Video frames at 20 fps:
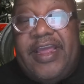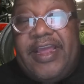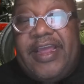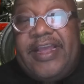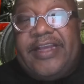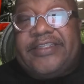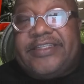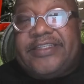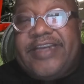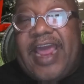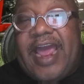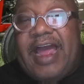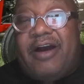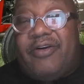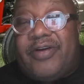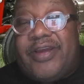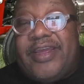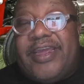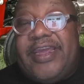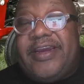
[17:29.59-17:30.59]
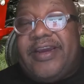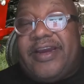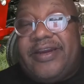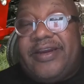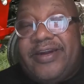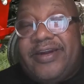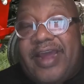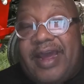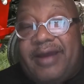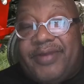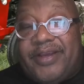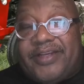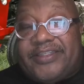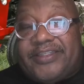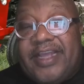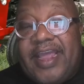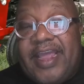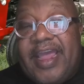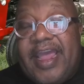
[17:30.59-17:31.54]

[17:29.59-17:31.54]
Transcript: is now economics.